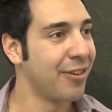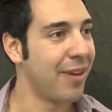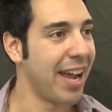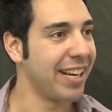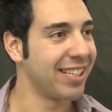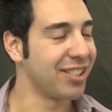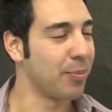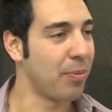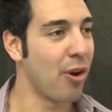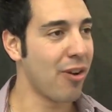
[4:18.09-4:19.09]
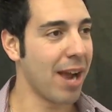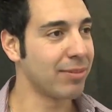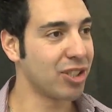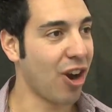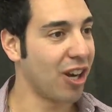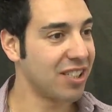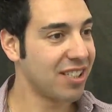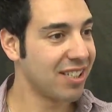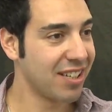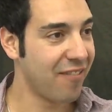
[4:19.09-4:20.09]
right? Because the program
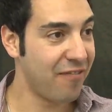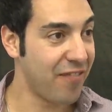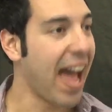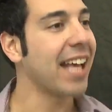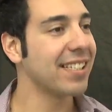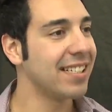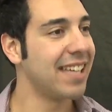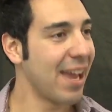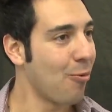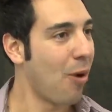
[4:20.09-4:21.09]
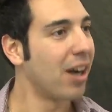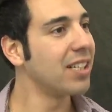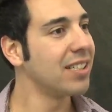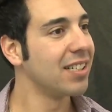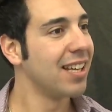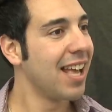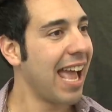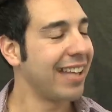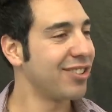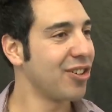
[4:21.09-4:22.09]
starts fast day one.
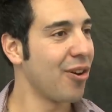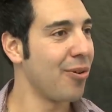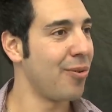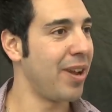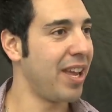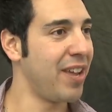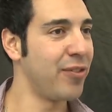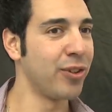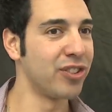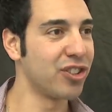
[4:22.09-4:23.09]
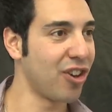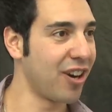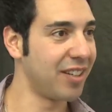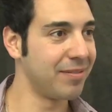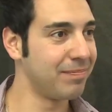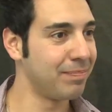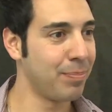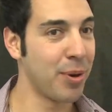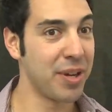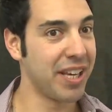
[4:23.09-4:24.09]
And so if you can start
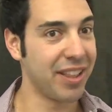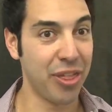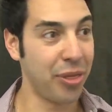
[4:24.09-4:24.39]
putting things